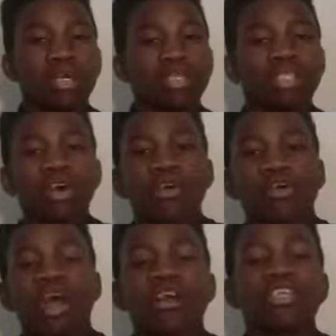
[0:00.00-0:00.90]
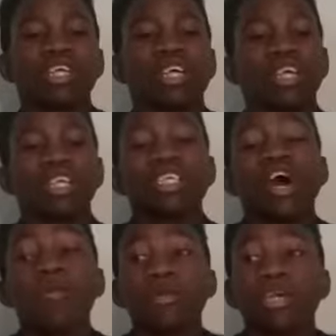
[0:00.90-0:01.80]
So now he's in. it. he's
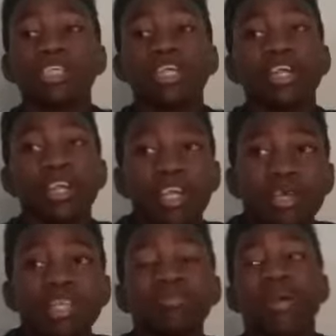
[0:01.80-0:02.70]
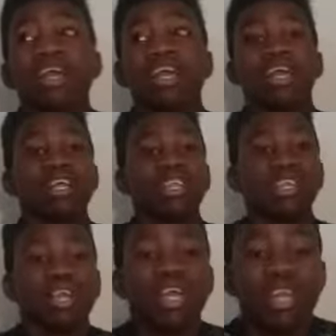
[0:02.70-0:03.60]
helping a charity. He's back in England
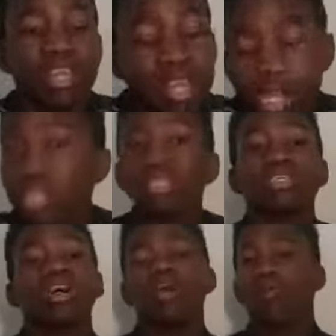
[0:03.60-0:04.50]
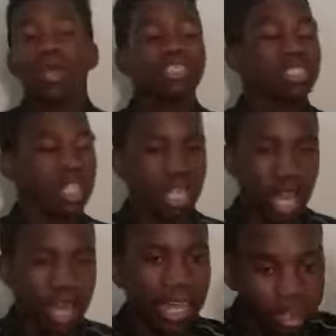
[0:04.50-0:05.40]
again. So basically,
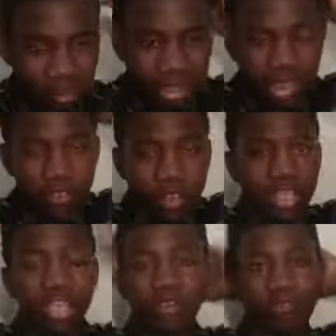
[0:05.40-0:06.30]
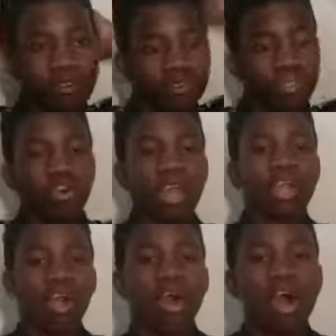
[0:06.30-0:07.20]
yeah, that's basically what what was
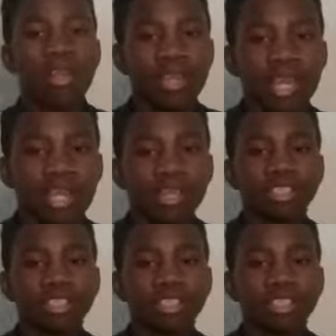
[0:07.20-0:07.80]
going on then.